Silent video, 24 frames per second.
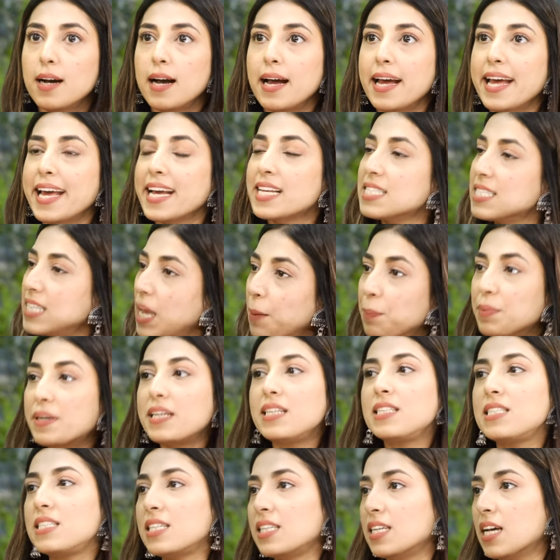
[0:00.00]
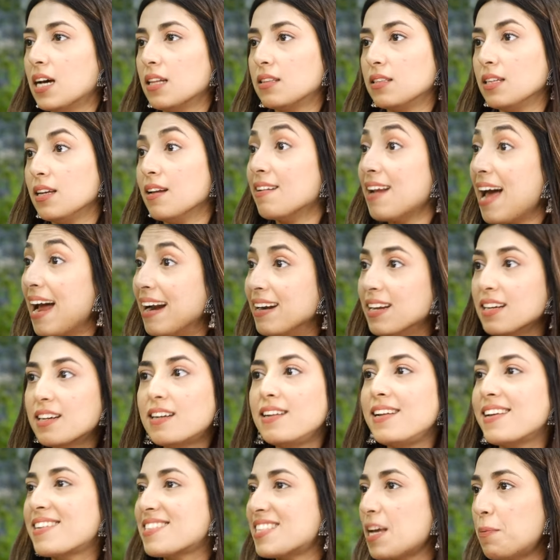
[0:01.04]
acceptance nahi aati,
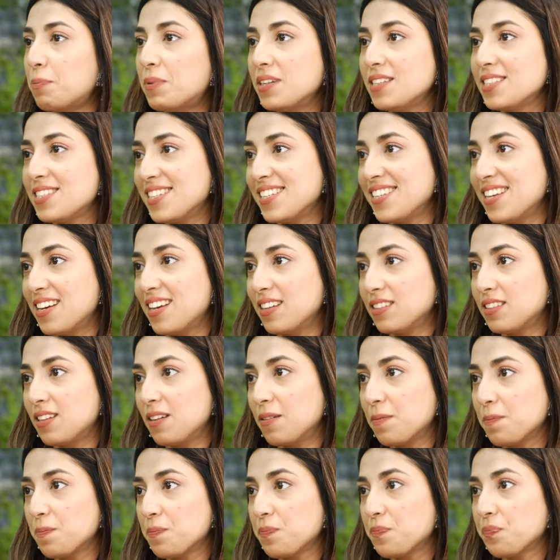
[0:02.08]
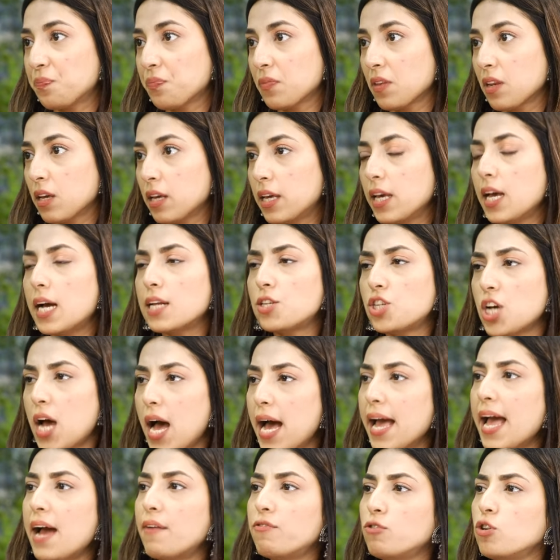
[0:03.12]
radical acceptance nahi aata ki acha
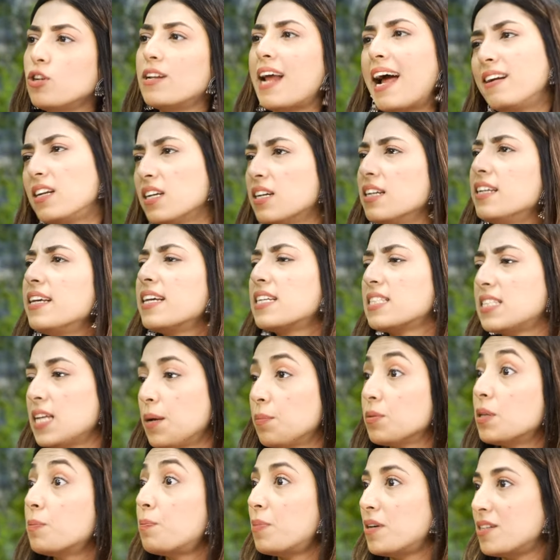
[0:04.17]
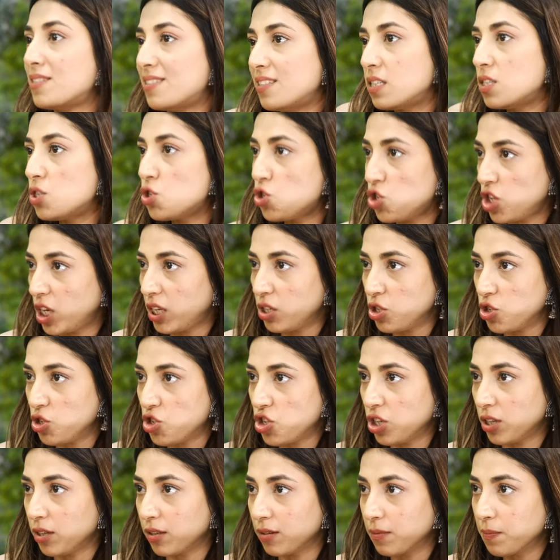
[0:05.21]
I have to radically accept the person is
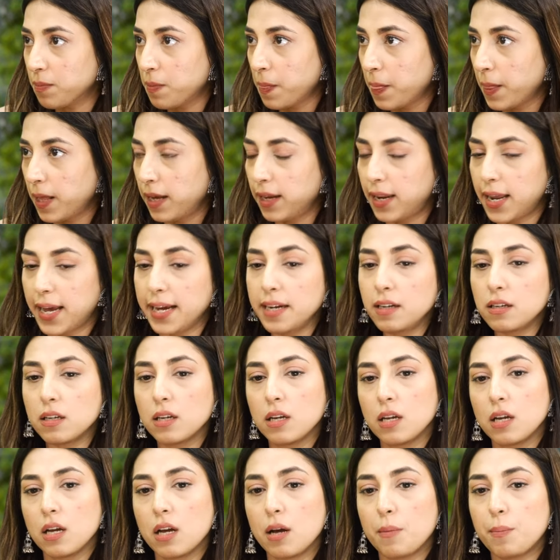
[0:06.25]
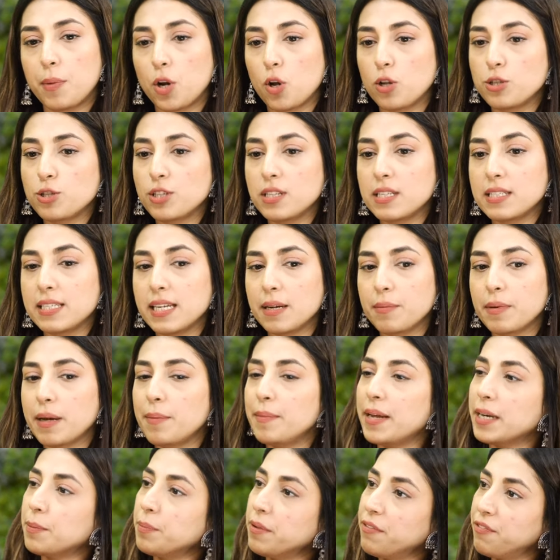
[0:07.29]
changing, mm. right? But also at the same time,
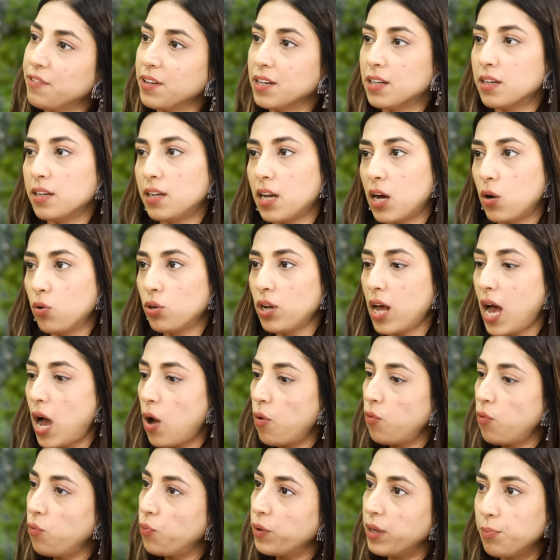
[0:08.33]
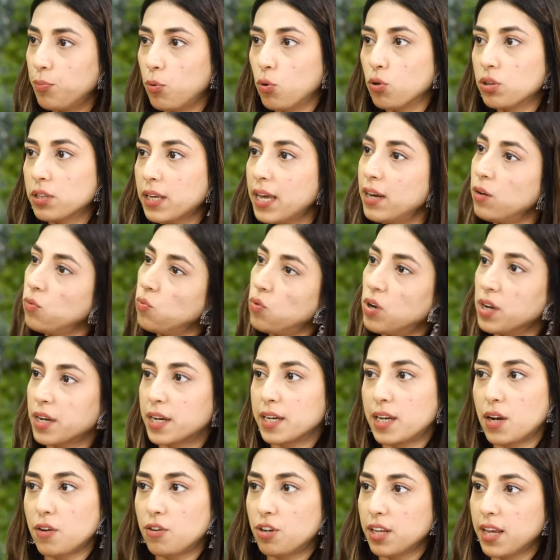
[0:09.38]
let me figure out how we both can work
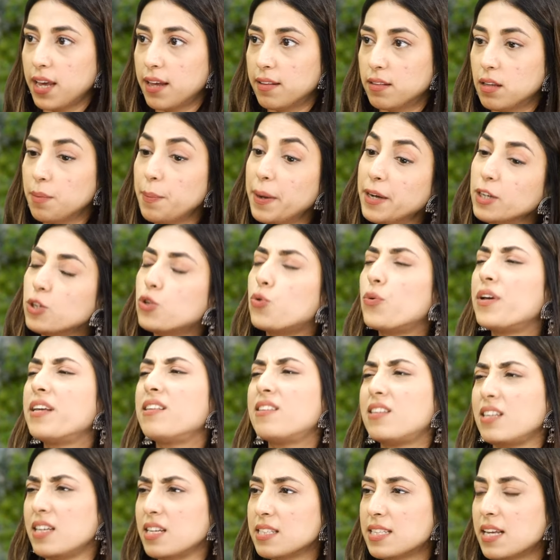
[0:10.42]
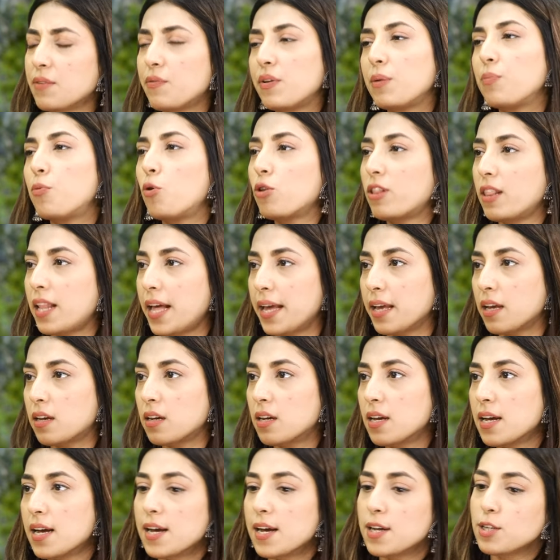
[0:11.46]
it out together by doing things that we both like.
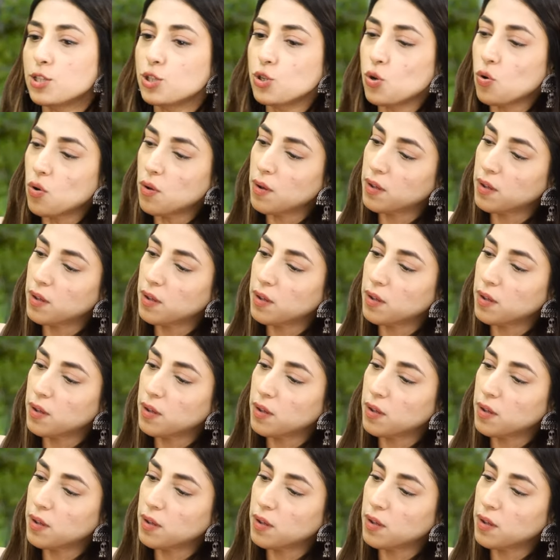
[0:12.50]
So,